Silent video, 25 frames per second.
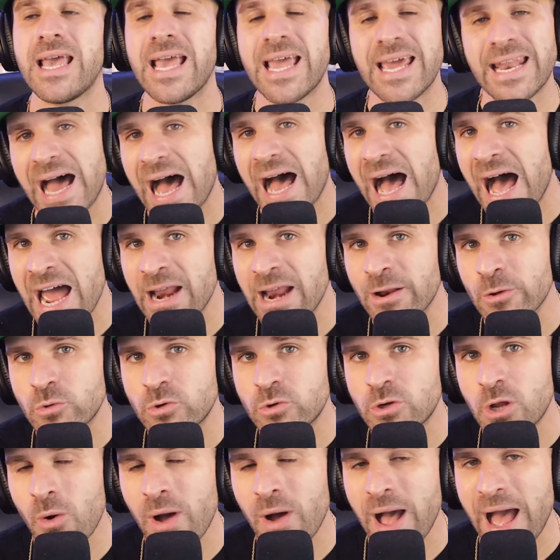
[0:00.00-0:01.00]
And I
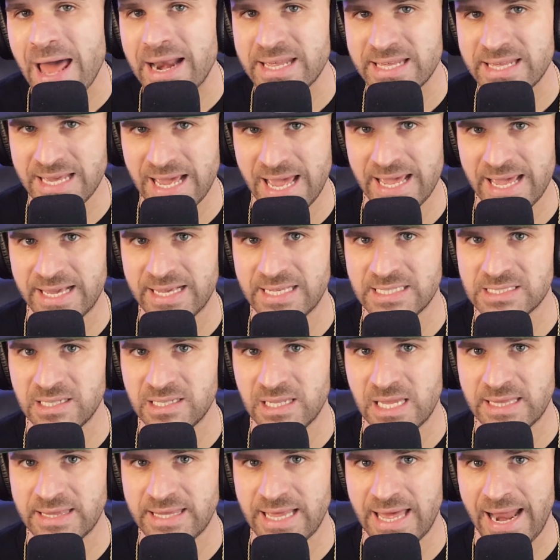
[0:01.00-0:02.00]
don't know how the Yankees
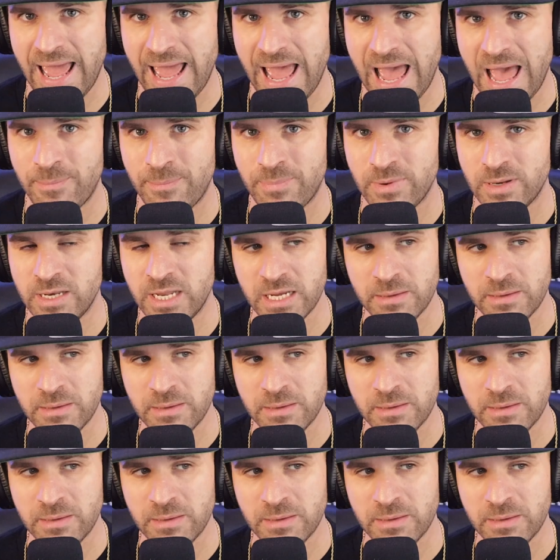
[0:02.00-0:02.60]
let that happen.